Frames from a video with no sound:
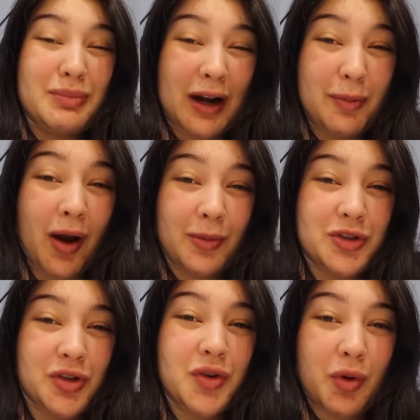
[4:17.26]
But I
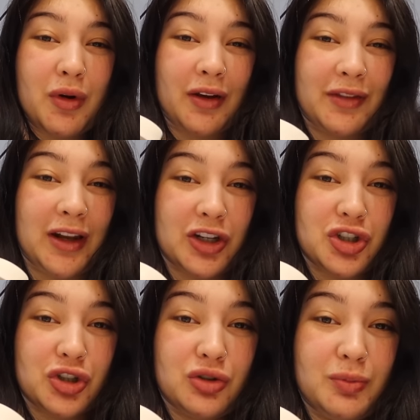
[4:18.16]
promise you, you won't have that
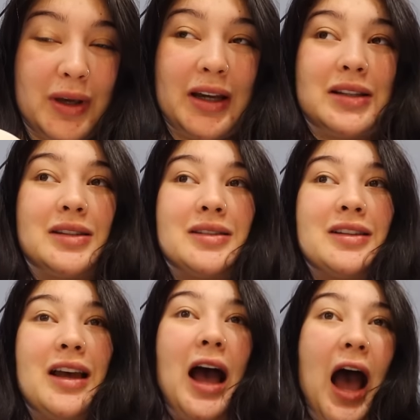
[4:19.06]
issue because
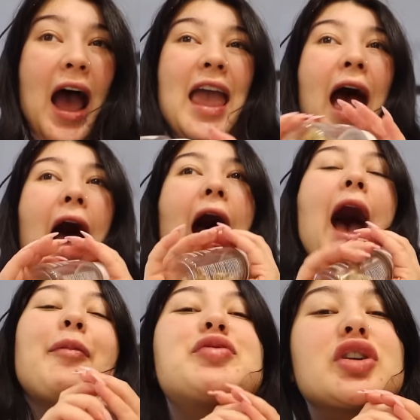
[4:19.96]
I
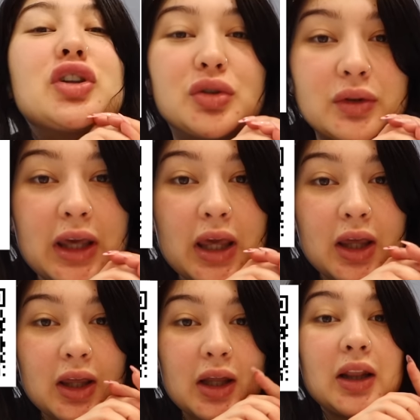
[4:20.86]
absolutely
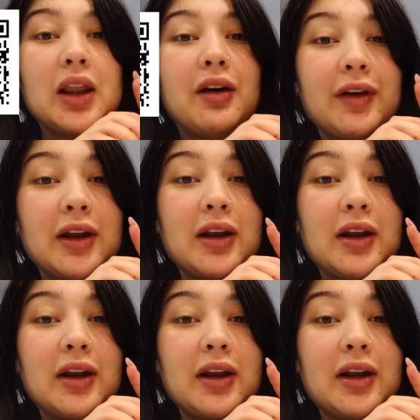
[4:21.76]
love it.